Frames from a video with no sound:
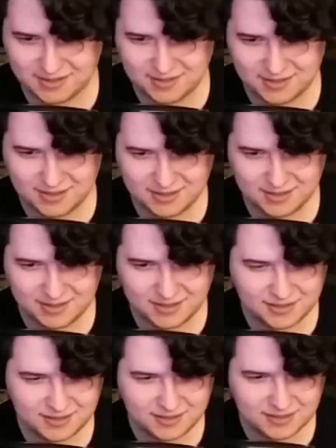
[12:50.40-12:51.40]

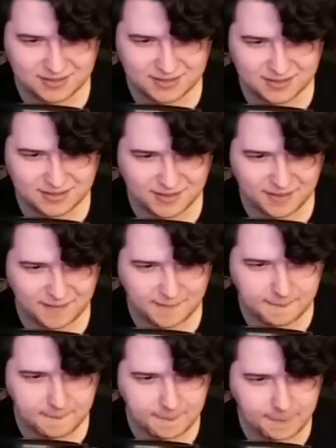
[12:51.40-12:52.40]

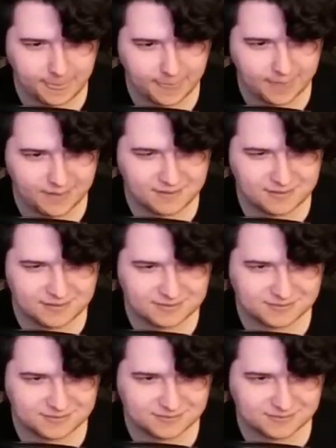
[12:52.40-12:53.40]

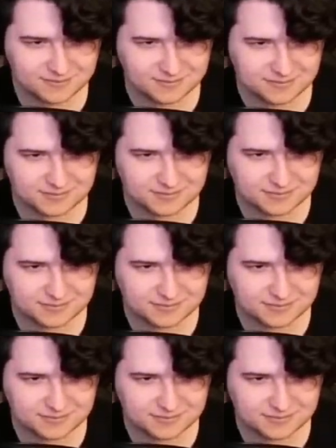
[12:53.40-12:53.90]
(silence)